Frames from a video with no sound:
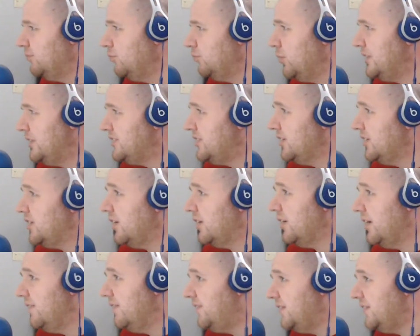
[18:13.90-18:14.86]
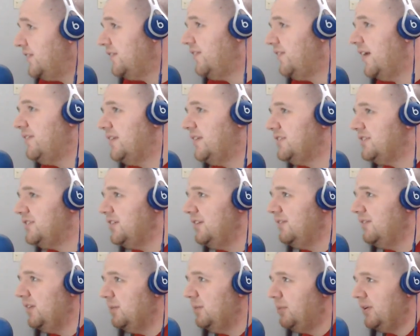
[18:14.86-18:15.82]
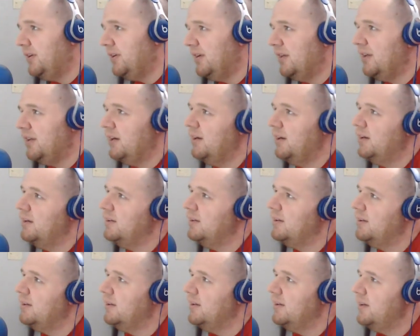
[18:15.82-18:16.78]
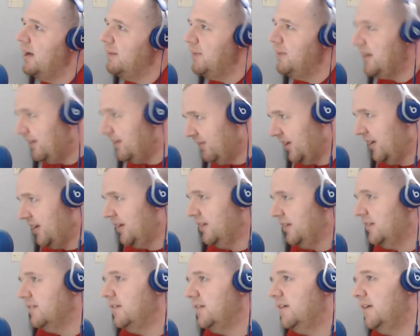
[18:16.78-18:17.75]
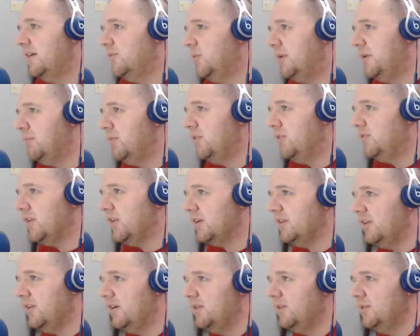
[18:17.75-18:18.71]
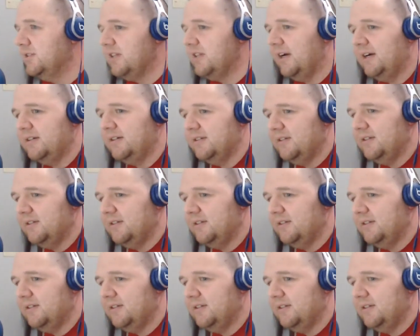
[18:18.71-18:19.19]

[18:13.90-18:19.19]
we took our 55-inch TV, put it in a minivan, and we moved our clothes out.